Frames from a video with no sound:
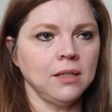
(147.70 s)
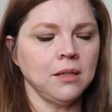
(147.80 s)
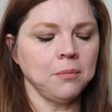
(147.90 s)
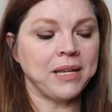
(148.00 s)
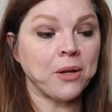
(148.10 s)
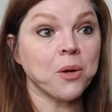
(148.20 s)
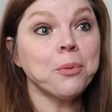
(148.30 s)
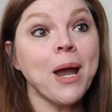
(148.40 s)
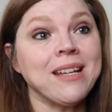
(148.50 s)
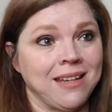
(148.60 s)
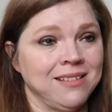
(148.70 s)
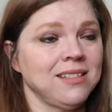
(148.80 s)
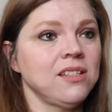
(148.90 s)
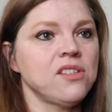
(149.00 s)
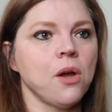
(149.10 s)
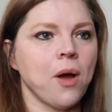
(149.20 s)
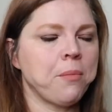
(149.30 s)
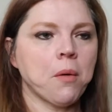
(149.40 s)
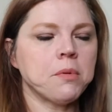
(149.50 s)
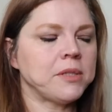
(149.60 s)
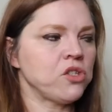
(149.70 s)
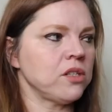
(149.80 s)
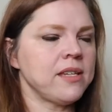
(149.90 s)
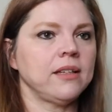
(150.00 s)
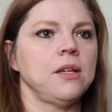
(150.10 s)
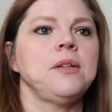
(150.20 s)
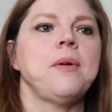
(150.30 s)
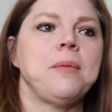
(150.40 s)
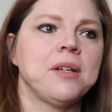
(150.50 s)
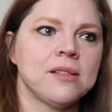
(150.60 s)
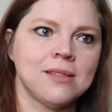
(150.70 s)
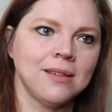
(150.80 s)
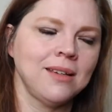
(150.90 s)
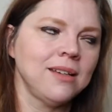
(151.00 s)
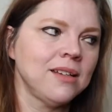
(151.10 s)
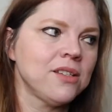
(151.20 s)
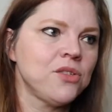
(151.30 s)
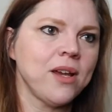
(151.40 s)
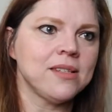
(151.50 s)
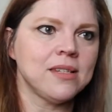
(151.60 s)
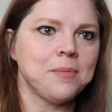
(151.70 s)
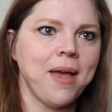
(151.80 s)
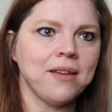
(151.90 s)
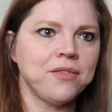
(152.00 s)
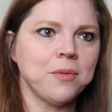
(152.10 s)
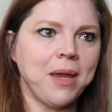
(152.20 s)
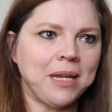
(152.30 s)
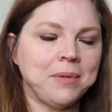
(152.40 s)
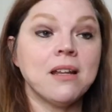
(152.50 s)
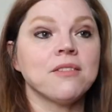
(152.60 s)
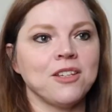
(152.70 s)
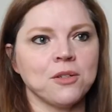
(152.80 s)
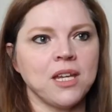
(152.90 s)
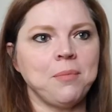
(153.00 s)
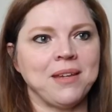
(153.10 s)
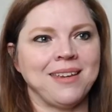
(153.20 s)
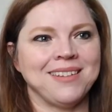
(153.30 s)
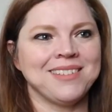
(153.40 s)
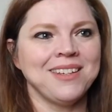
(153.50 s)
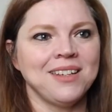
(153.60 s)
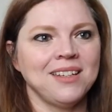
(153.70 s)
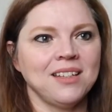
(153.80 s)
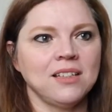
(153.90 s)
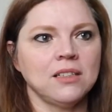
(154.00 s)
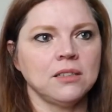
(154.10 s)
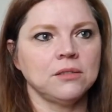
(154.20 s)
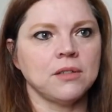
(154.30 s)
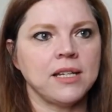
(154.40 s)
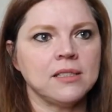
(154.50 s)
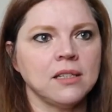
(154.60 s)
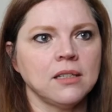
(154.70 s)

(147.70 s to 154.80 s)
But now you're pregnant, so I probably shouldn't tell you anyway because stress is bad for the baby. Not that you're keeping it, right?